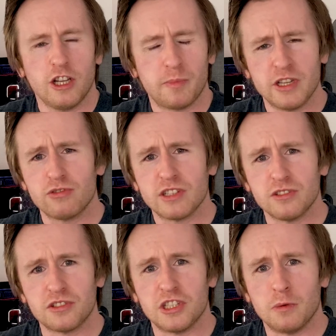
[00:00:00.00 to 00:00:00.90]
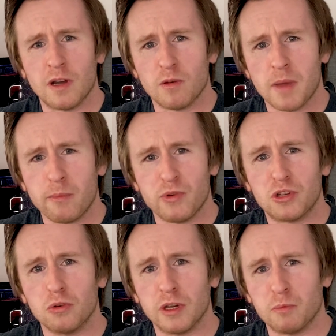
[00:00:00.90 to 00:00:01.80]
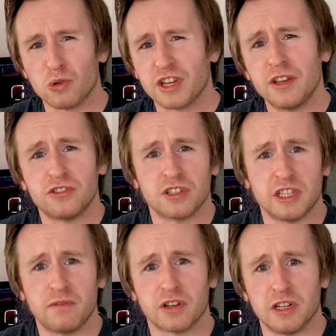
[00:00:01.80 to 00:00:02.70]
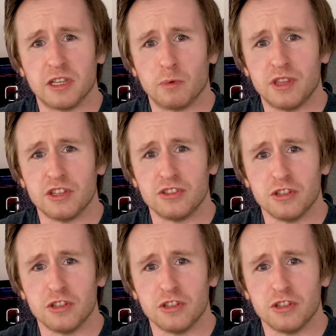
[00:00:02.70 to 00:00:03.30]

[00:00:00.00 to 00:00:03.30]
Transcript: It'll be interesting to see whether memory cooling will change significantly with this